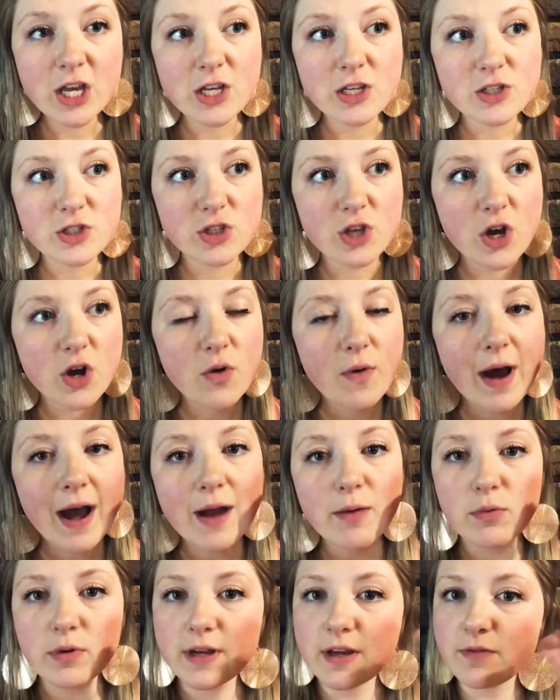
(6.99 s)
So
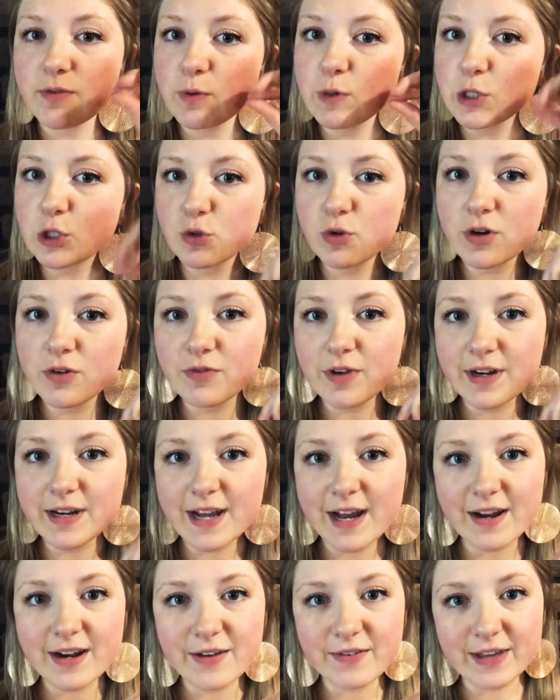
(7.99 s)
I will give you a short
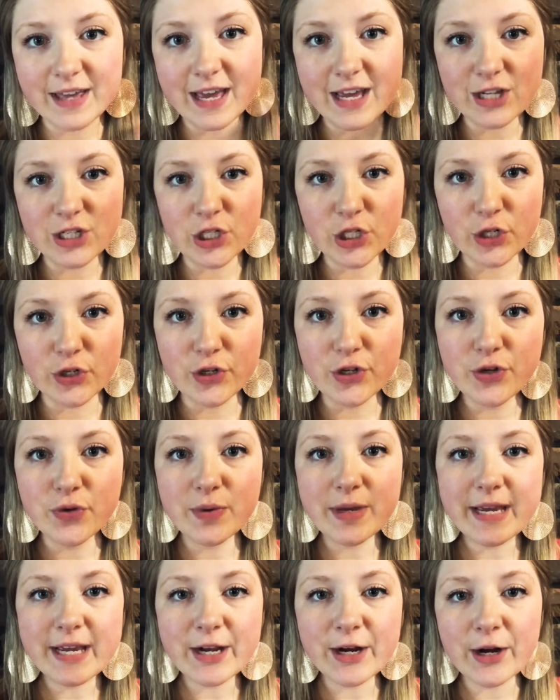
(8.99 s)
rundown in case you're new
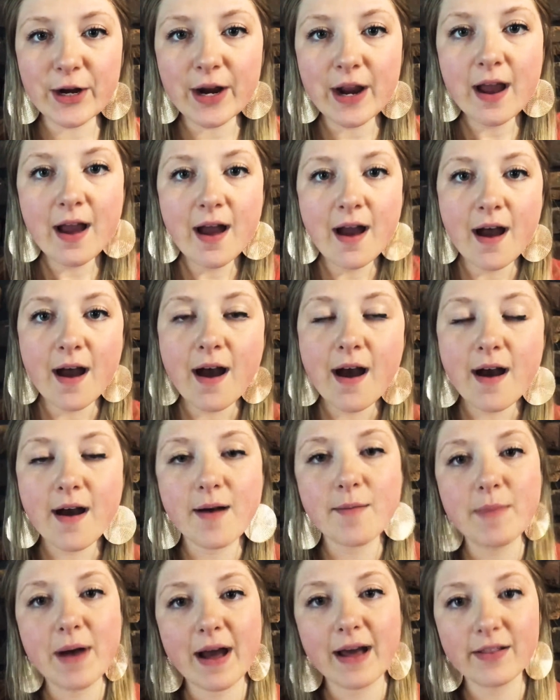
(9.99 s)
here.
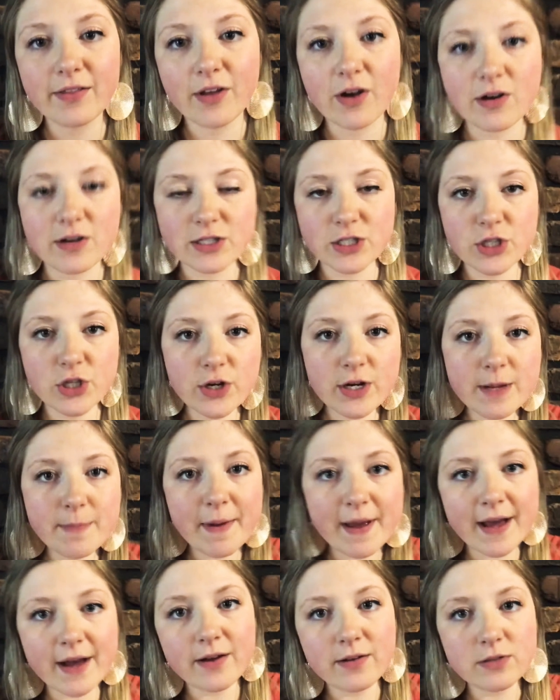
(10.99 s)
I lost 30
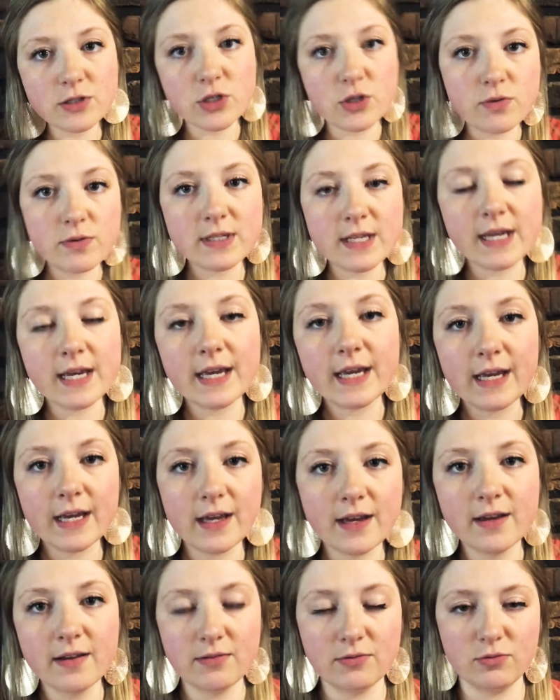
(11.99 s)
pounds using,
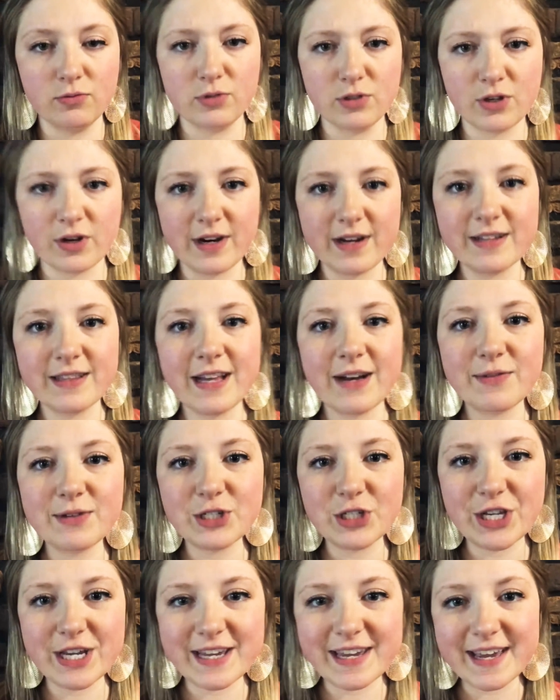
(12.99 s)
oh sorry, that was
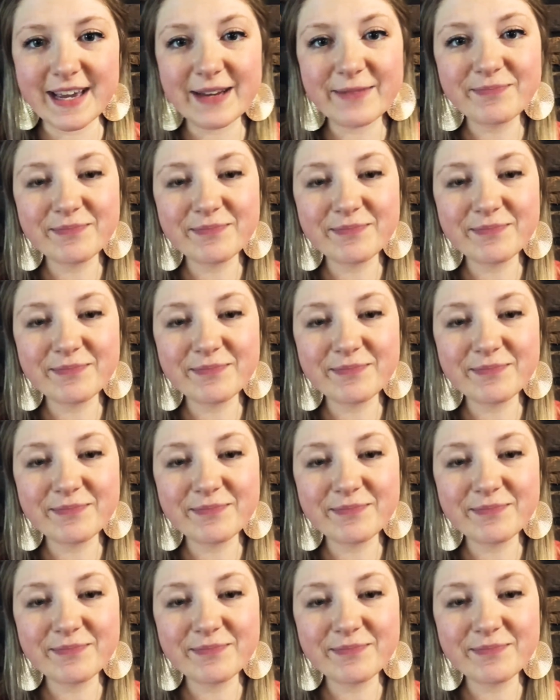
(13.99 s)
shaky.